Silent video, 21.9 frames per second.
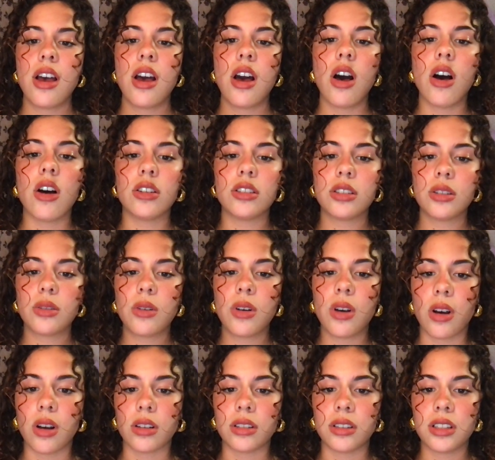also
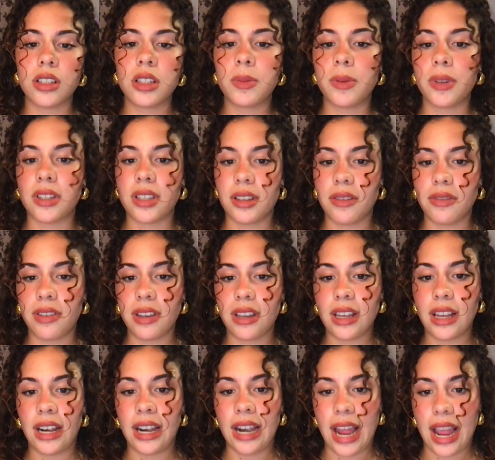called
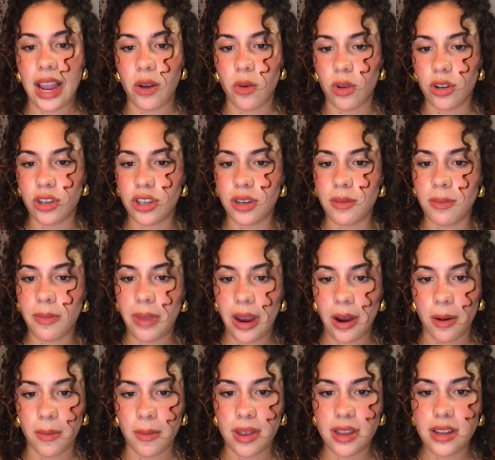Specific Language
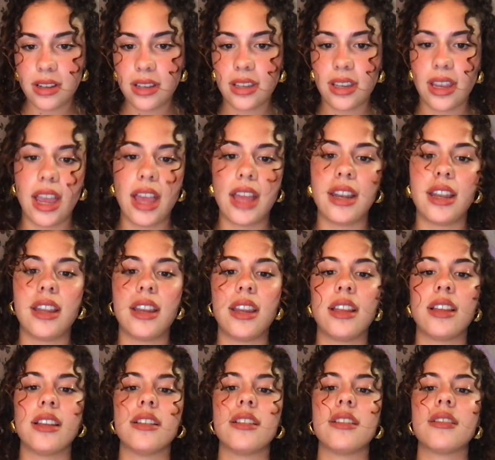Impairment, and it
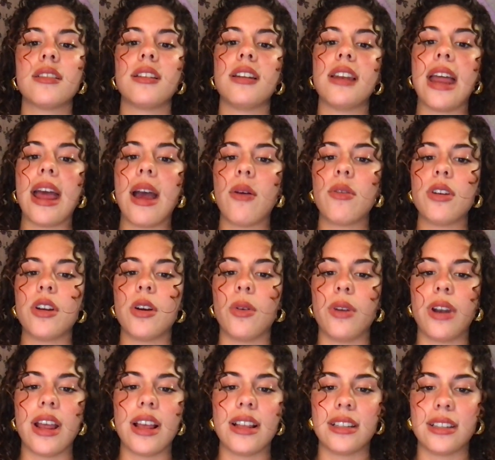is now
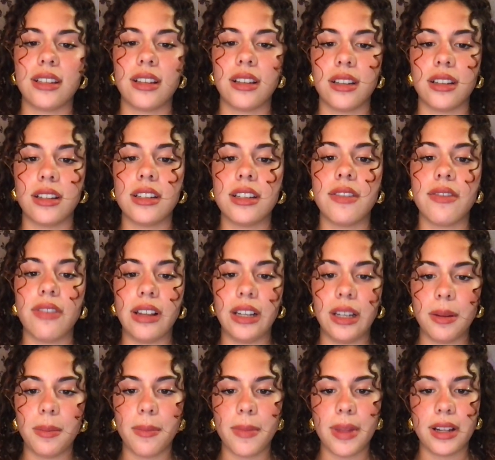known as a
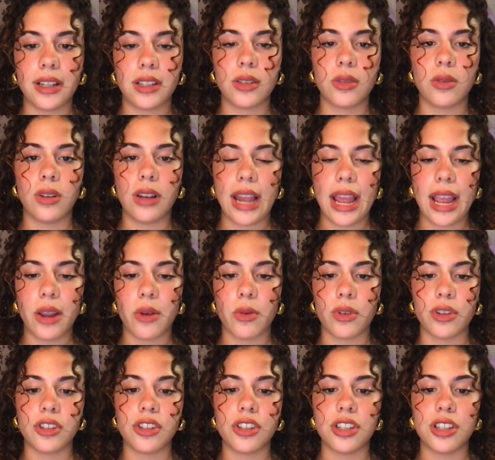developmental
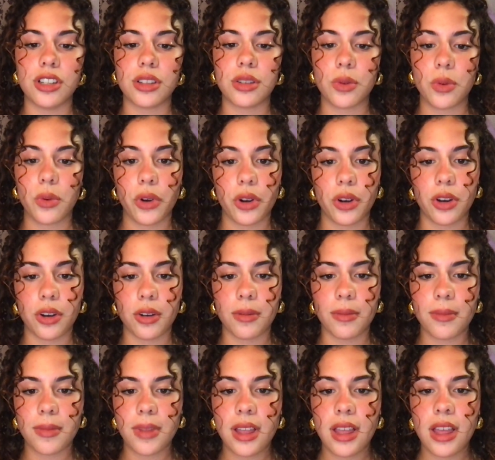language disorder.
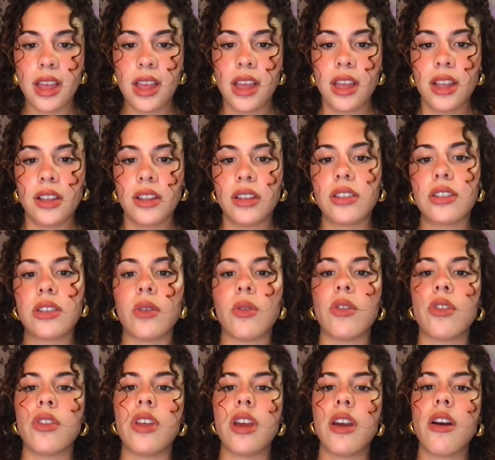So
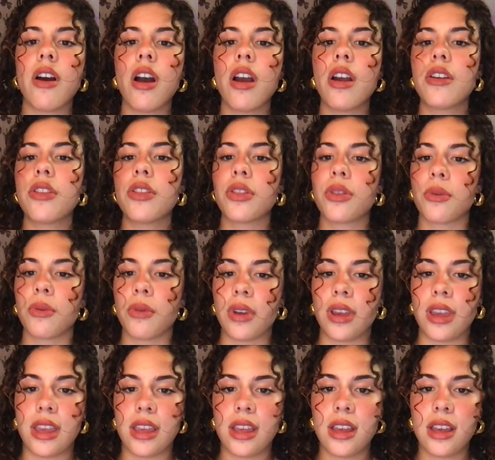there are
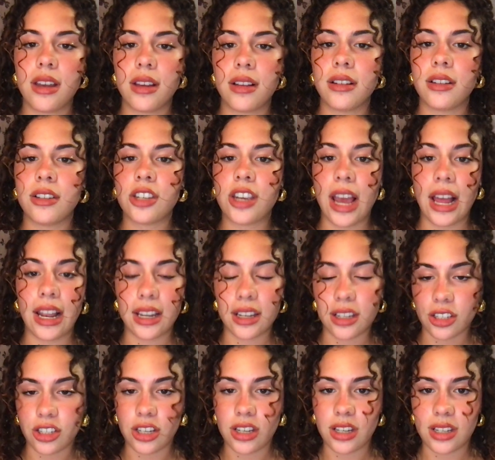3
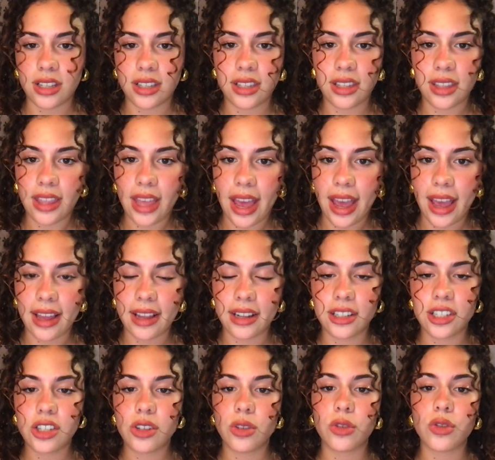challenges that
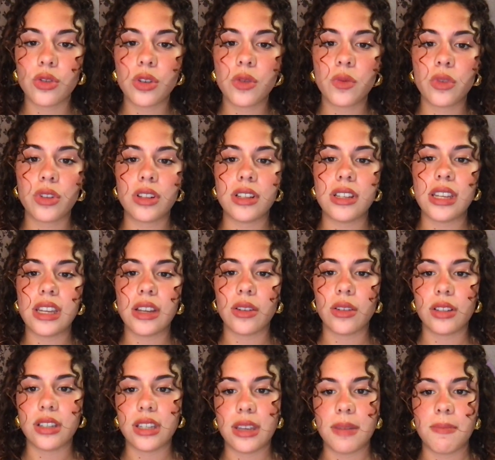children with
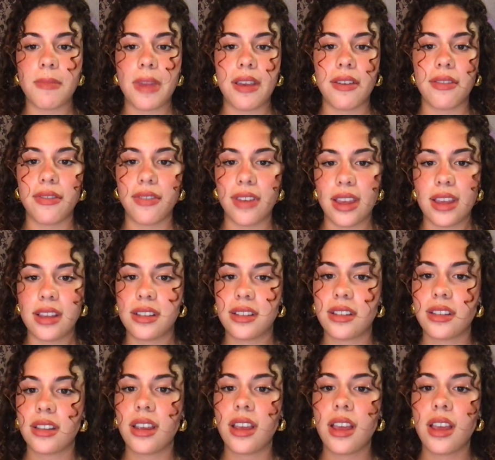DLD may face.